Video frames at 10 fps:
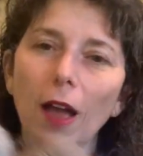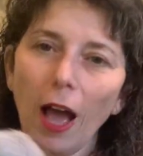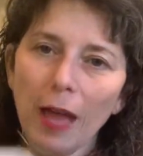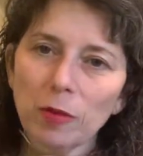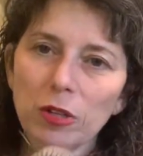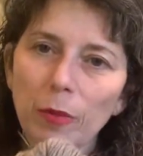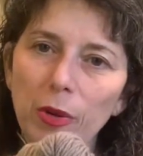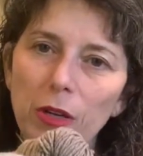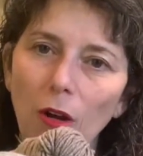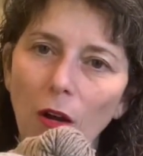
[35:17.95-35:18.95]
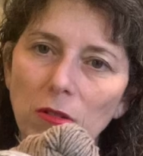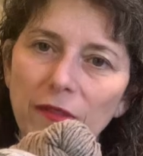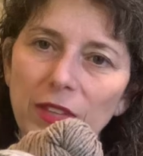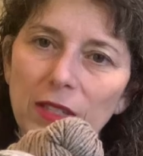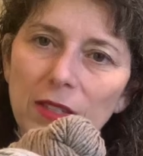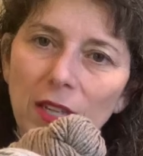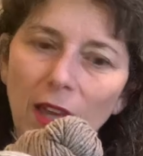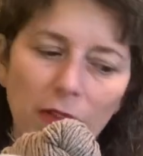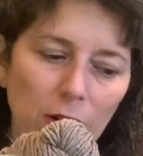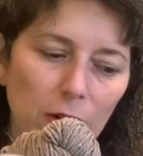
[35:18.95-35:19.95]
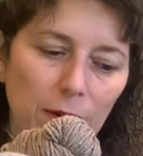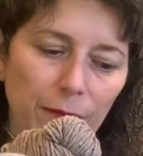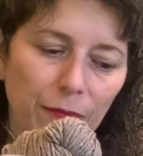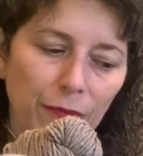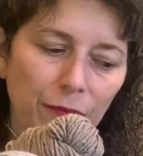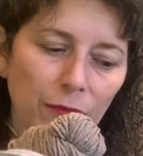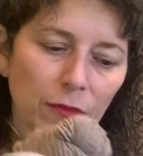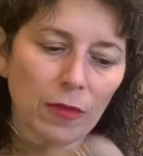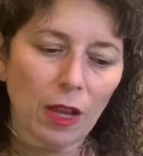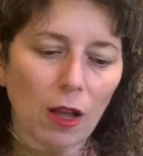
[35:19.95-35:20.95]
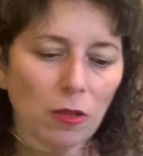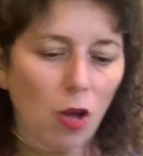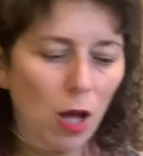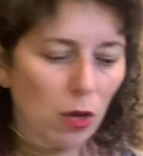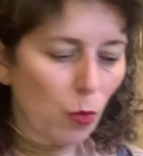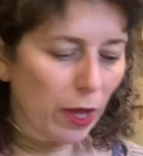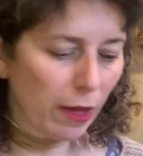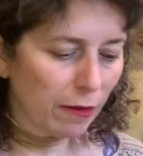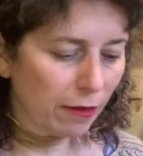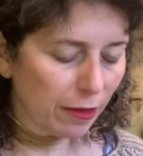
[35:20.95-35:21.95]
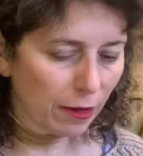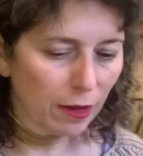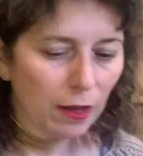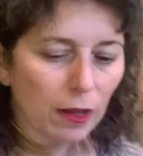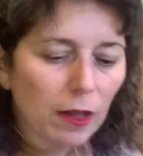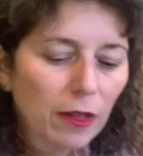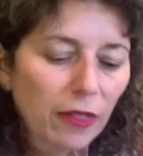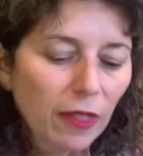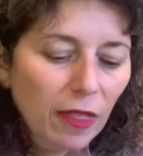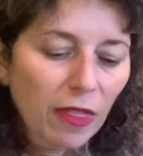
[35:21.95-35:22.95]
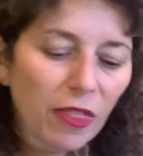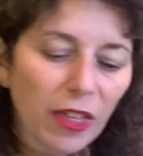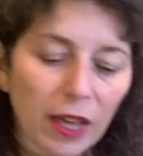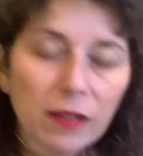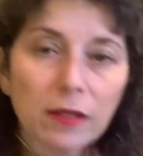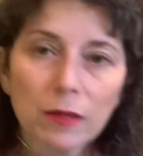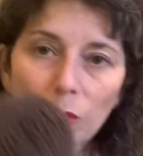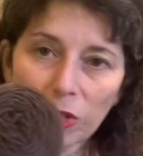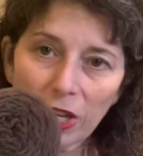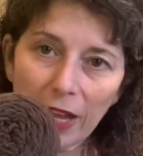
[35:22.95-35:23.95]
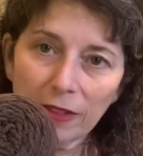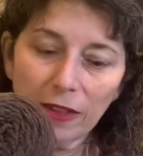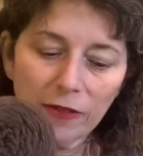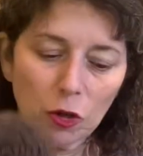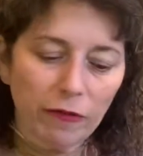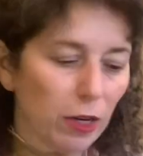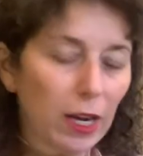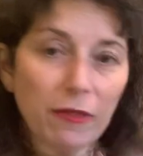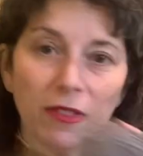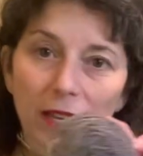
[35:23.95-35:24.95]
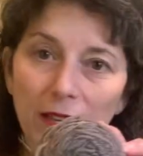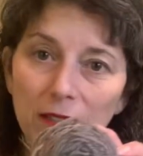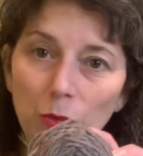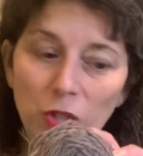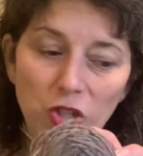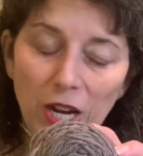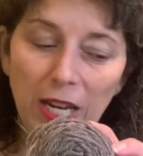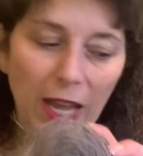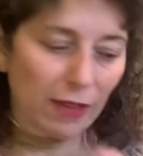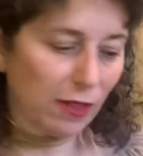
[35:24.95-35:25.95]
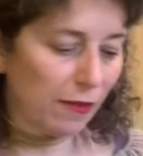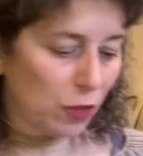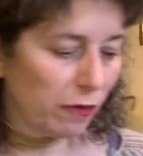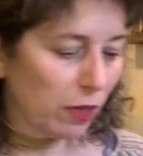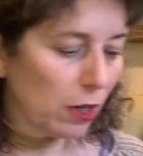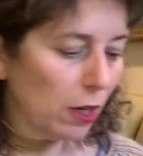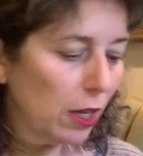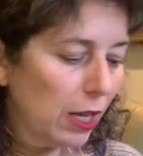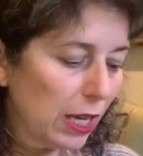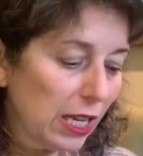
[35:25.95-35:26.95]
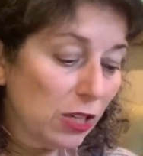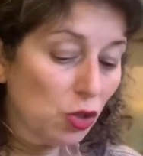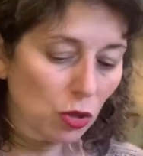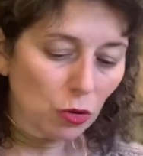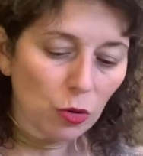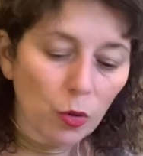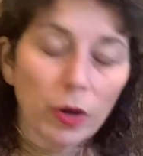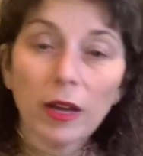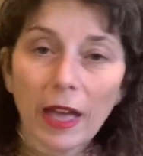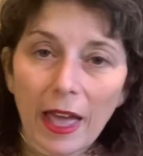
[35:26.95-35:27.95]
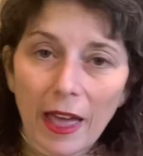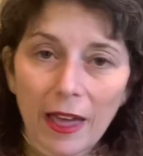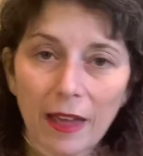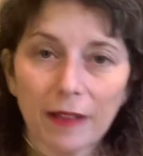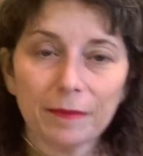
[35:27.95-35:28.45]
I'm going to put all of these together along with this, which I had left over, and this, which Jenny had left over, into a